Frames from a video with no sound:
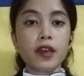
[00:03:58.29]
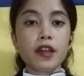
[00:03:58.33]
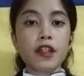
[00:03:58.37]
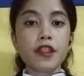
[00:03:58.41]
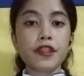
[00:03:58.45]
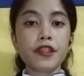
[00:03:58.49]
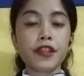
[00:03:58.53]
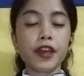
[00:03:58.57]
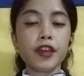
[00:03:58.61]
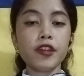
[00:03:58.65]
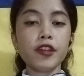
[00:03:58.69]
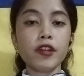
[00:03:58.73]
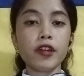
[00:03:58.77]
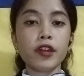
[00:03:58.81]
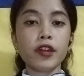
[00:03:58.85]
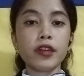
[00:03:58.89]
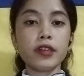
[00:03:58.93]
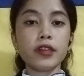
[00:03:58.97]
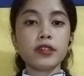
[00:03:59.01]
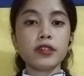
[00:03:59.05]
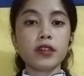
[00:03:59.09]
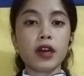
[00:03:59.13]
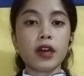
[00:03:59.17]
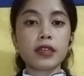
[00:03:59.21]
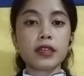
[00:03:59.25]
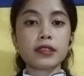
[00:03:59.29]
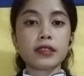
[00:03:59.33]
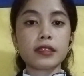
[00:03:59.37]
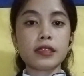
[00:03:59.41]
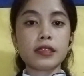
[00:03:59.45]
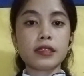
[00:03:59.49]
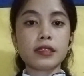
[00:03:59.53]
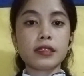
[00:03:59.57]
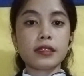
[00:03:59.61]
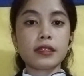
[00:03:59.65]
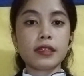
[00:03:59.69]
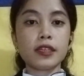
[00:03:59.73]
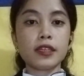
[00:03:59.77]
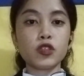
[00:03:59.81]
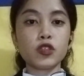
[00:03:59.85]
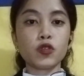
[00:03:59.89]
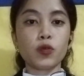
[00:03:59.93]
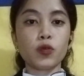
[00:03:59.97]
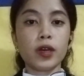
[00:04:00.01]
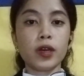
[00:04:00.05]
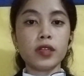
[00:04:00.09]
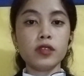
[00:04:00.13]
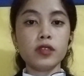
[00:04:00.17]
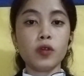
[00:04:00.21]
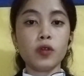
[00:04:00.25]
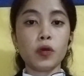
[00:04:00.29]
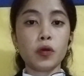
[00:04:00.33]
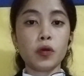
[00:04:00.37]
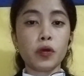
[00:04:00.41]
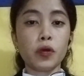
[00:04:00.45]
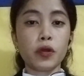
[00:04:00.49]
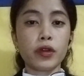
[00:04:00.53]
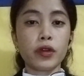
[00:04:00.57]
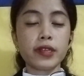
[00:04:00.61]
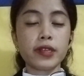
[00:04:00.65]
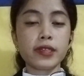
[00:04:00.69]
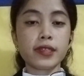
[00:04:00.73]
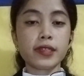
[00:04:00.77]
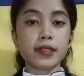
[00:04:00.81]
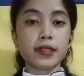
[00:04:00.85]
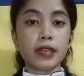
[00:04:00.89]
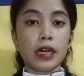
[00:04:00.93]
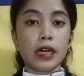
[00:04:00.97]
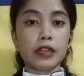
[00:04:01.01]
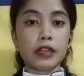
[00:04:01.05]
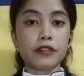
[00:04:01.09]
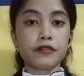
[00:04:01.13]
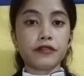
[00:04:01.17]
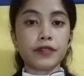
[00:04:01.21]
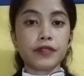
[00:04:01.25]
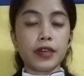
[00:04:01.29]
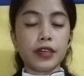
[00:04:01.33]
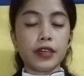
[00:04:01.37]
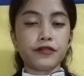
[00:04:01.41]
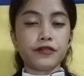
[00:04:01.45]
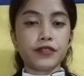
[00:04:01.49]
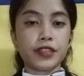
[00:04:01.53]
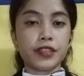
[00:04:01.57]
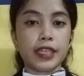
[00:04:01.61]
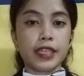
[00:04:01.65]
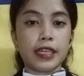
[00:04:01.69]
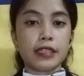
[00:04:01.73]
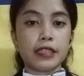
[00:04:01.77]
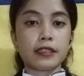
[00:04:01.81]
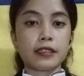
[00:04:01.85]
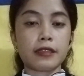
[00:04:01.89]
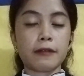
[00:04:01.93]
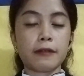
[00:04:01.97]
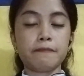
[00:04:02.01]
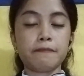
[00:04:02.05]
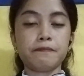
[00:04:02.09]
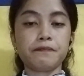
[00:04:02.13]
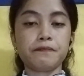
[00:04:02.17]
They are not instinctual or self-evident.